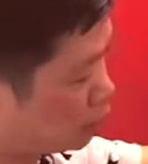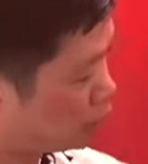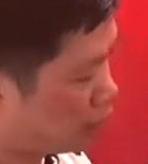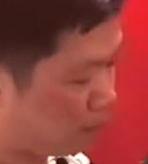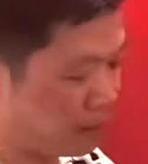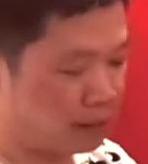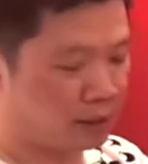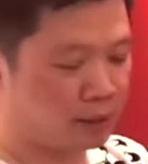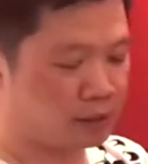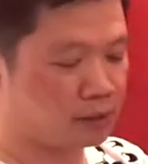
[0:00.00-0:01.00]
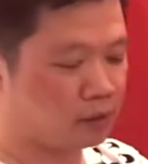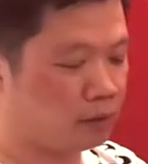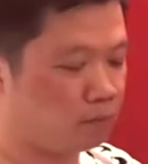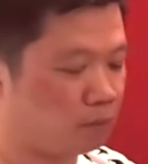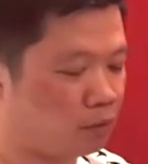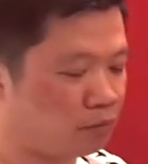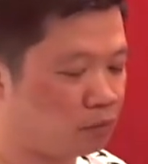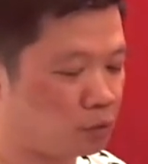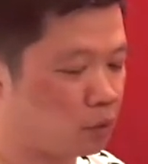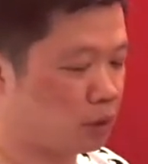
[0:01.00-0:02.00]
the top area so look more
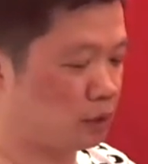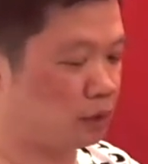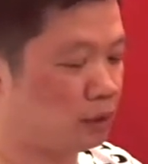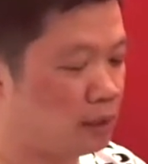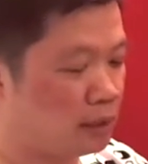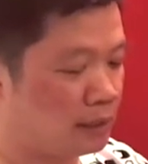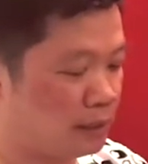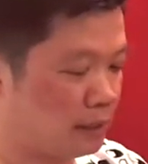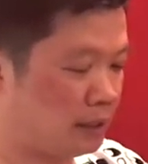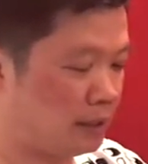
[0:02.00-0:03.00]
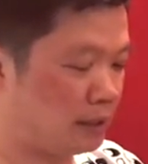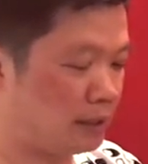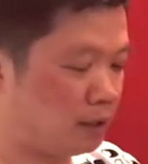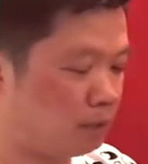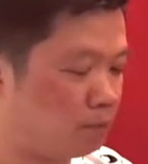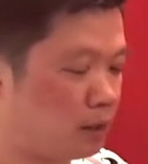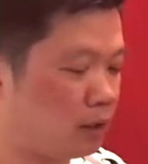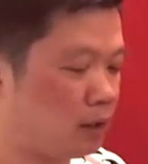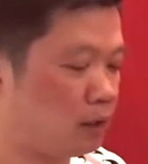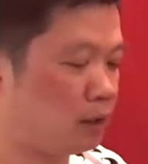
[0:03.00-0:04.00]
forward and it look more
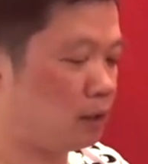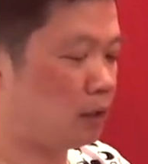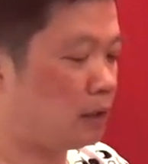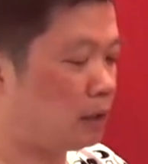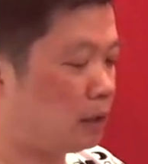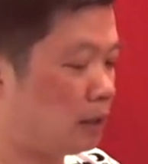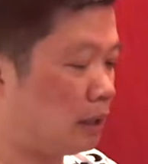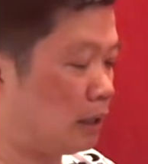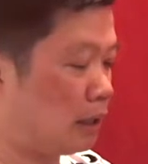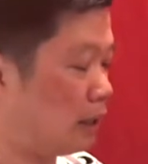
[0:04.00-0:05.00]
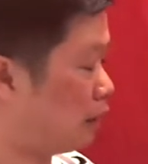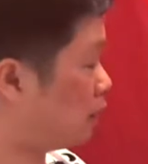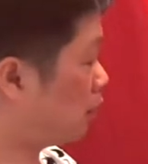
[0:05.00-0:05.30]
uh,